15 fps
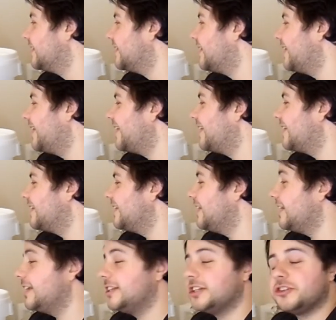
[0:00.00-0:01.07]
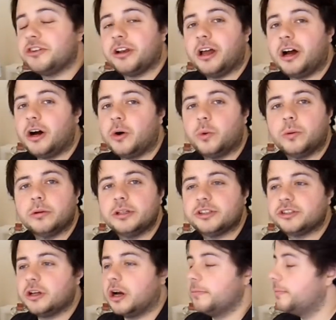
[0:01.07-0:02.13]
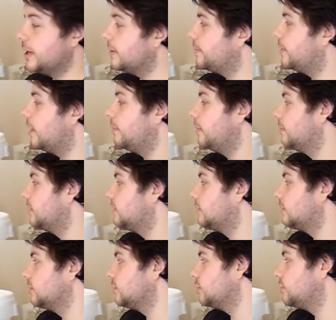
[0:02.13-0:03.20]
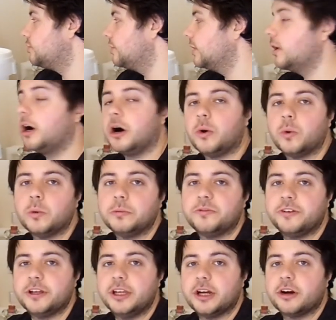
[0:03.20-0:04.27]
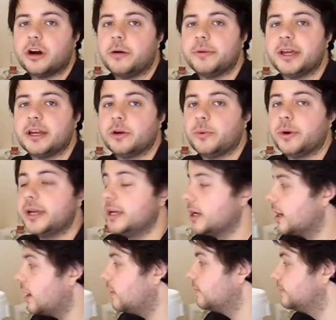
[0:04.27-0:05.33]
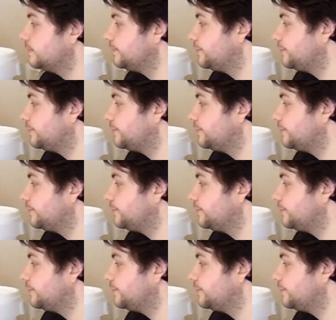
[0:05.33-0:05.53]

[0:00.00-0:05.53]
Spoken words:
And you need to drill a hole. It's not a big problem at all. Just drill a hole, fit your grommet, and away you go.